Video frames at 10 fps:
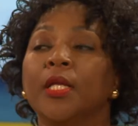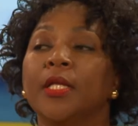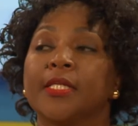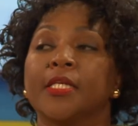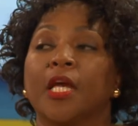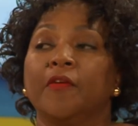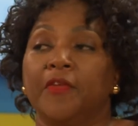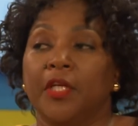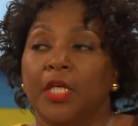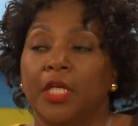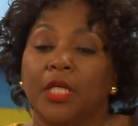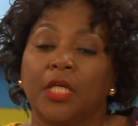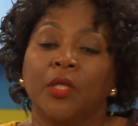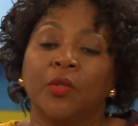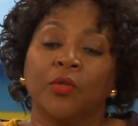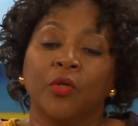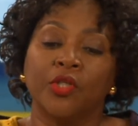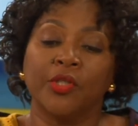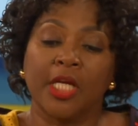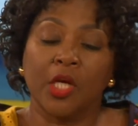Listen carefully. You're
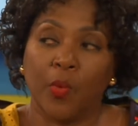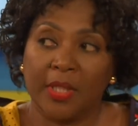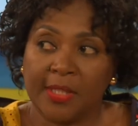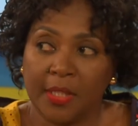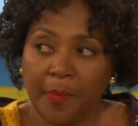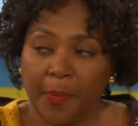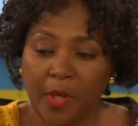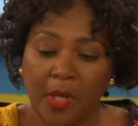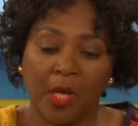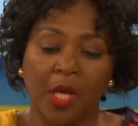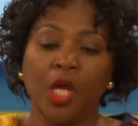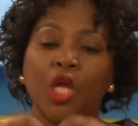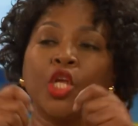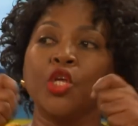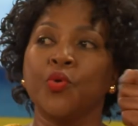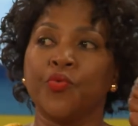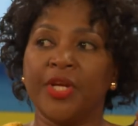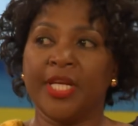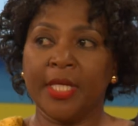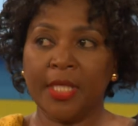going to take one slip, you
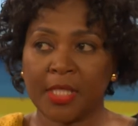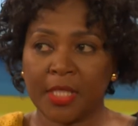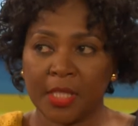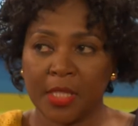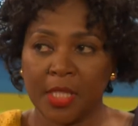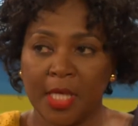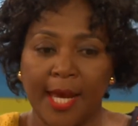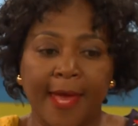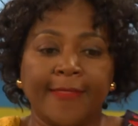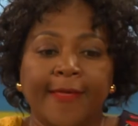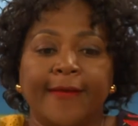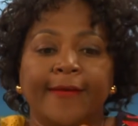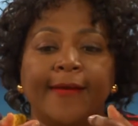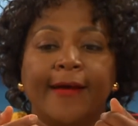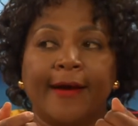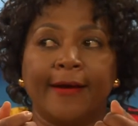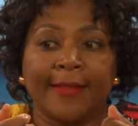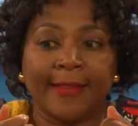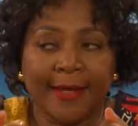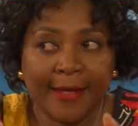read it, okay. and then
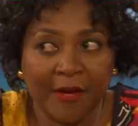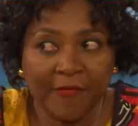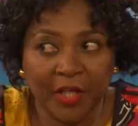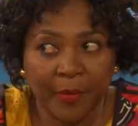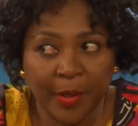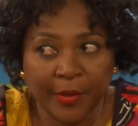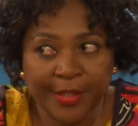think carefully about